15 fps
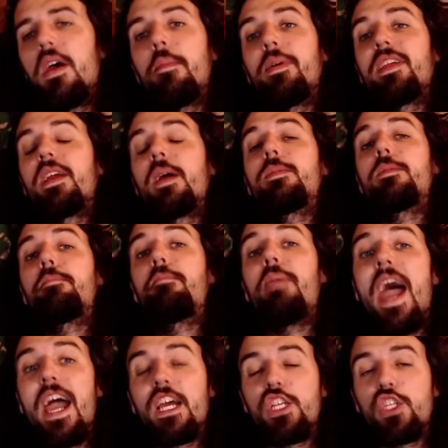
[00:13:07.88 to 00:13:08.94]
but it comes
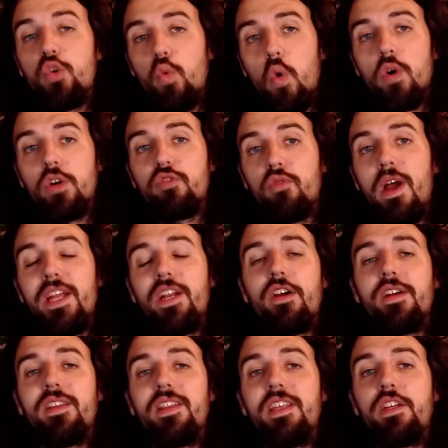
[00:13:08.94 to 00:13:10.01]
back towards
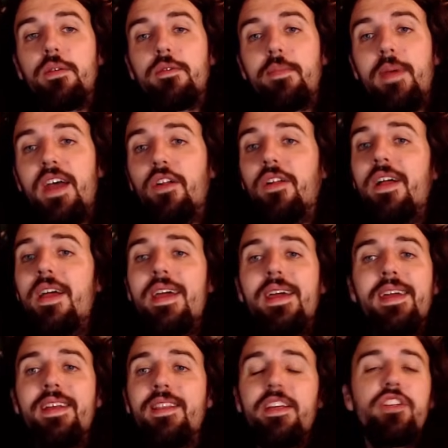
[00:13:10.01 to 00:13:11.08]
Reinhart and Lindholm's battle.
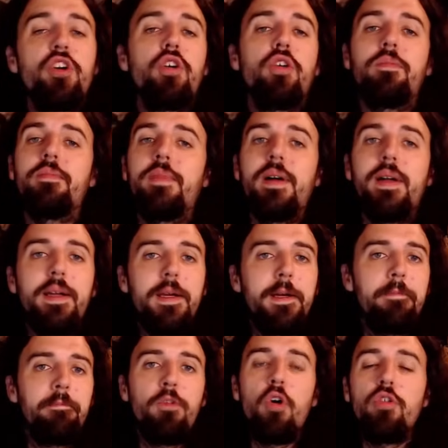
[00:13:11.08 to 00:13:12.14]
And Lindholm,
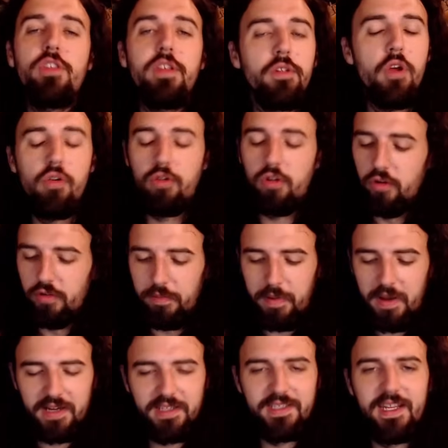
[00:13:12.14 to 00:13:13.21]
no clue the
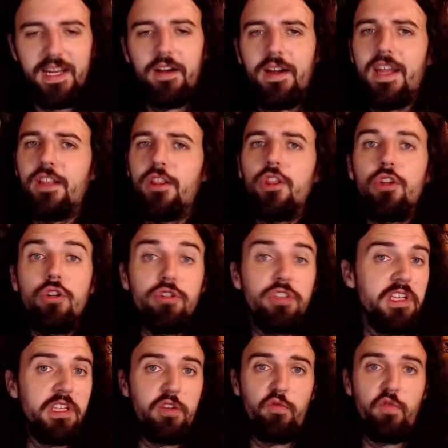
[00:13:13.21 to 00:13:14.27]
puck is there, and
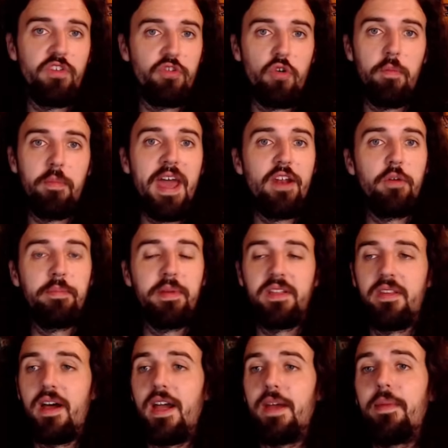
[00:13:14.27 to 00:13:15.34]
losing this physical battle big
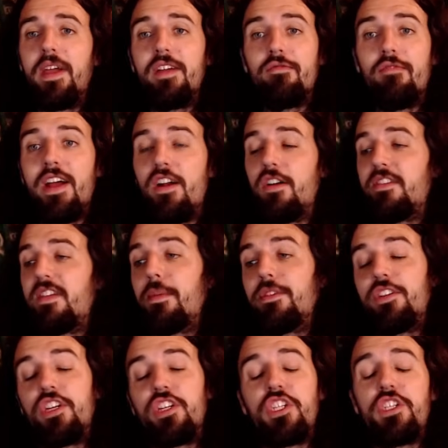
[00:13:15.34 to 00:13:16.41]
time. And Reinhardt's able
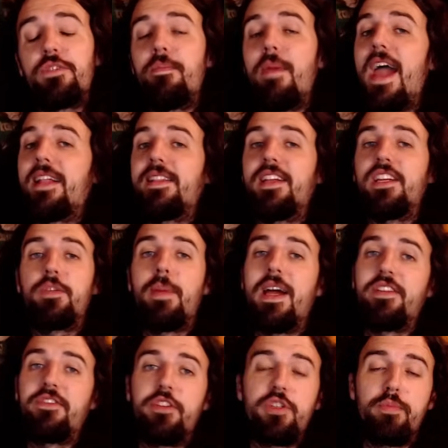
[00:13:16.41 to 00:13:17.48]
to just smack this
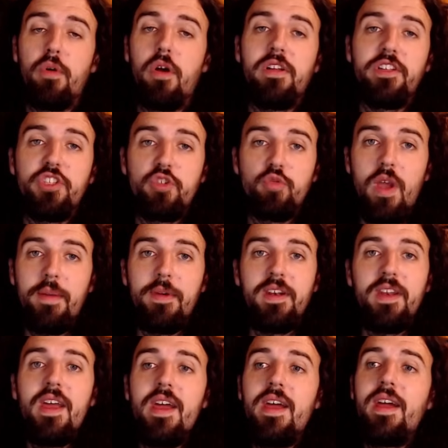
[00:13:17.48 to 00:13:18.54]
past the sprawling Swayman.
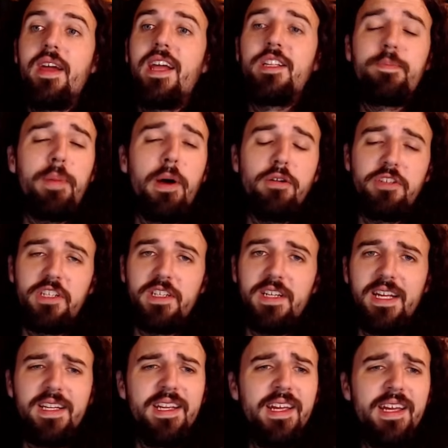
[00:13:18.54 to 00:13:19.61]
It's posting
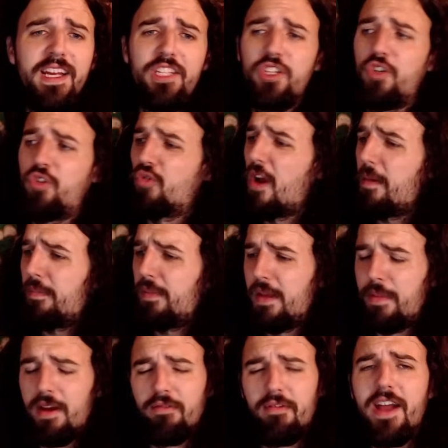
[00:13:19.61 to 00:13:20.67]
in. It's a great play
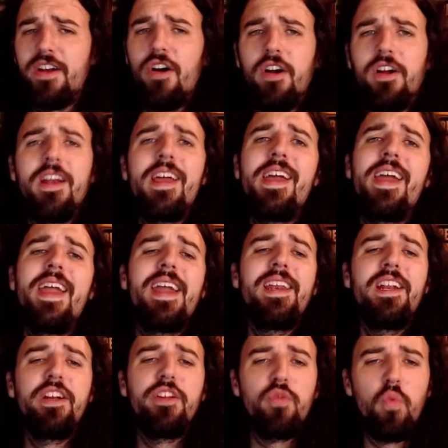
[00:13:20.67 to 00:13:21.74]
by Reinhart, and
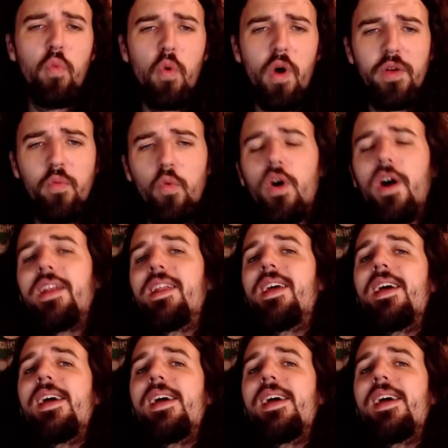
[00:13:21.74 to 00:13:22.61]
it is 1-1.